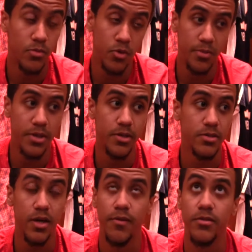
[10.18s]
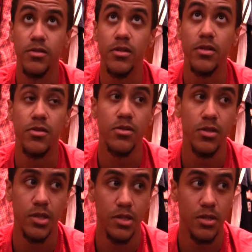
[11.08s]
more minutes, obviously,
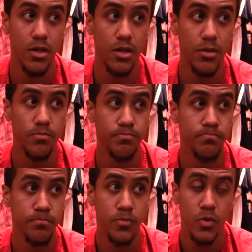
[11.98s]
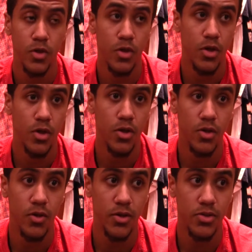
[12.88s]
and
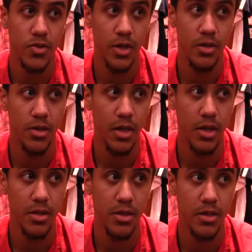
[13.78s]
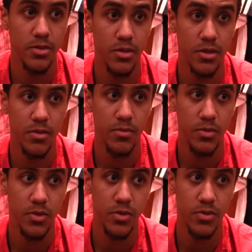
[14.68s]
you know, I just try to look at it as
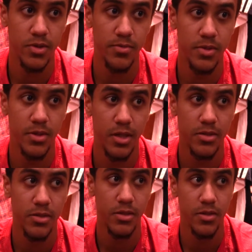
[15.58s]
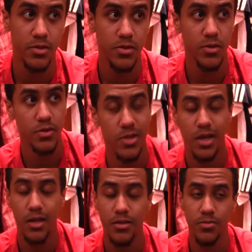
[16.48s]
you know, something that's you know, a
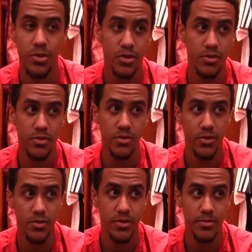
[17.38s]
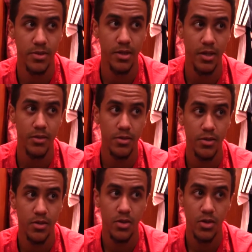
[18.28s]
challenge, but you know, something
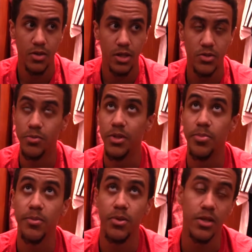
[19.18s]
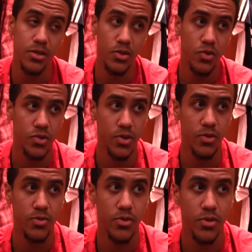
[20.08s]
that not too many people get to do.
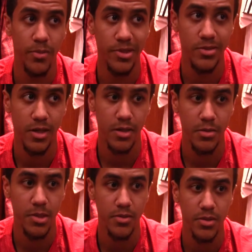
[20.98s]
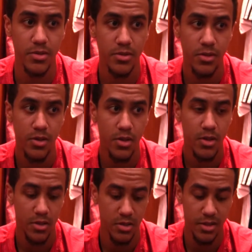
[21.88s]
So, you know, I'm excited about this
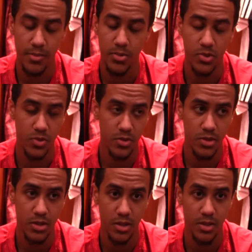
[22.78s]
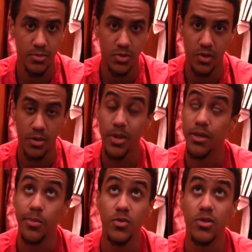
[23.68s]
opportunity, and I'm just trying to make
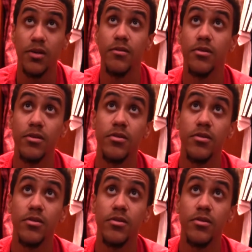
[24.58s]
the most of it.